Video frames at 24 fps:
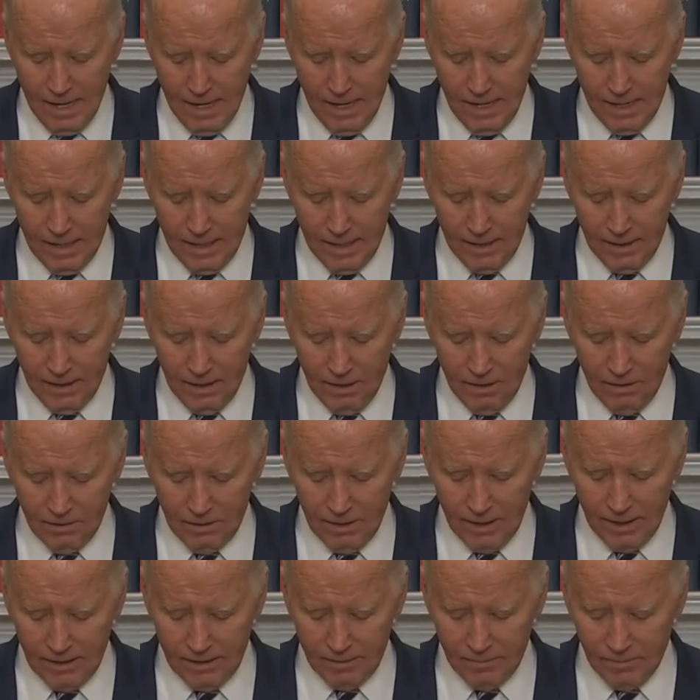You know,
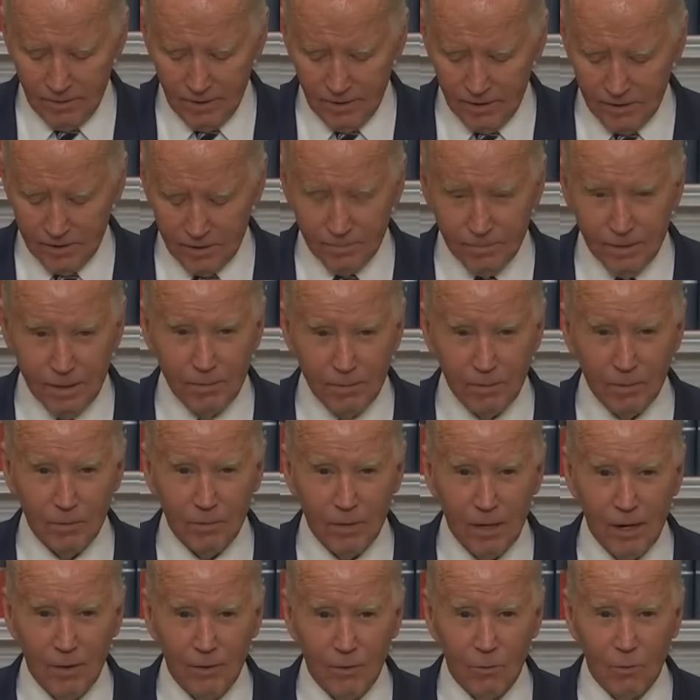like millions of people
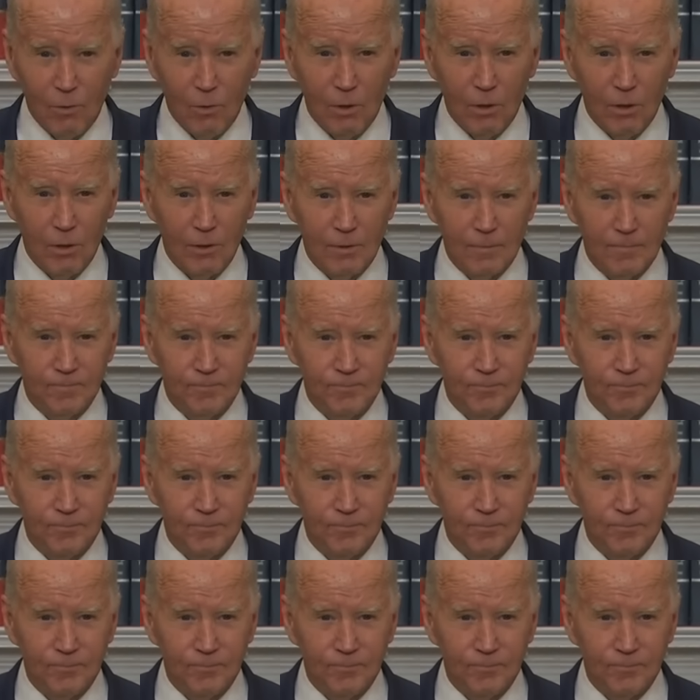around the world,